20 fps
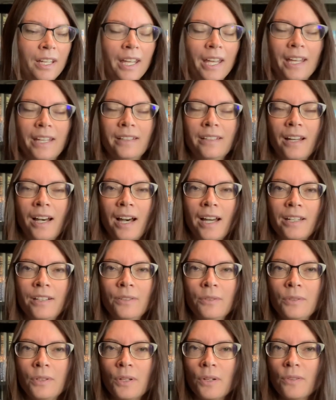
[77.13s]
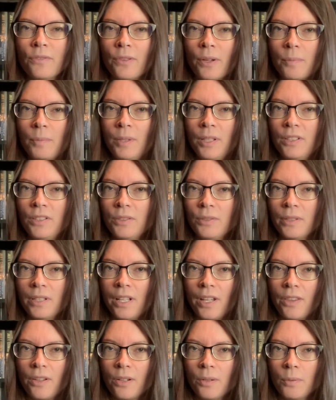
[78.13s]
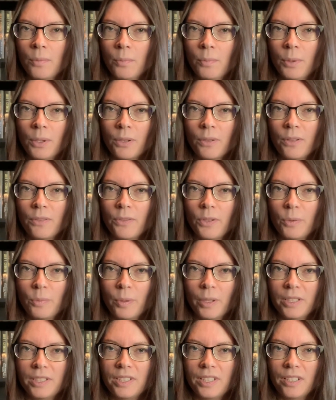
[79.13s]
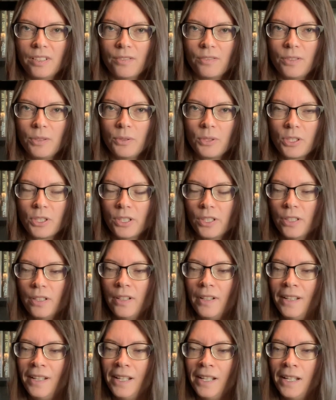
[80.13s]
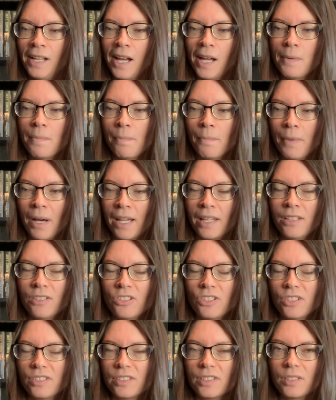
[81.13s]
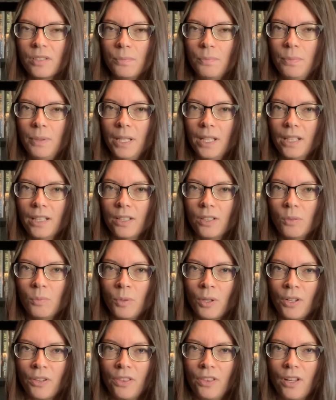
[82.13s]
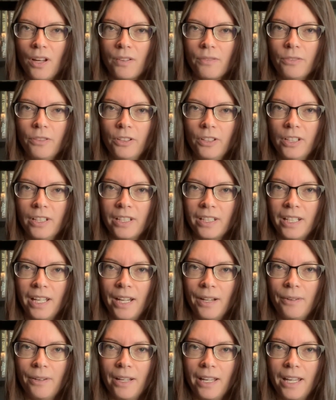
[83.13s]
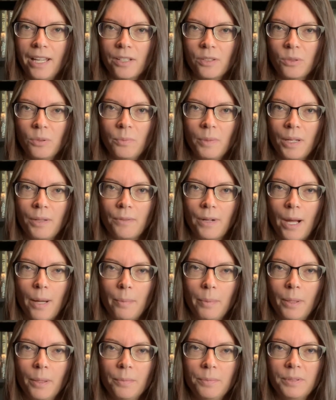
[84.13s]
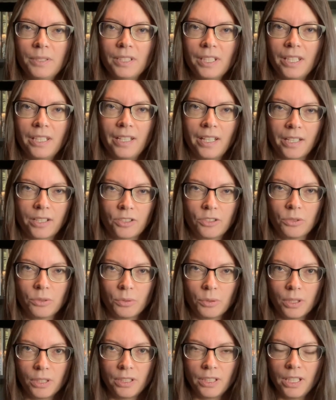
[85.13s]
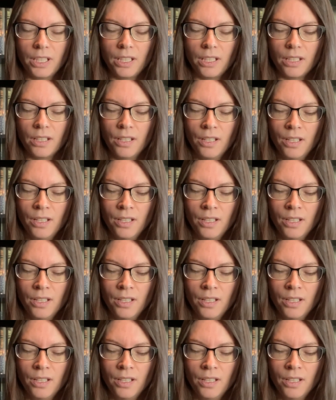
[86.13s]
And I don't know if I'm going to do another book review blitz in the future. I might just be a little more thoughtful on how I handle my wrap-ups and actually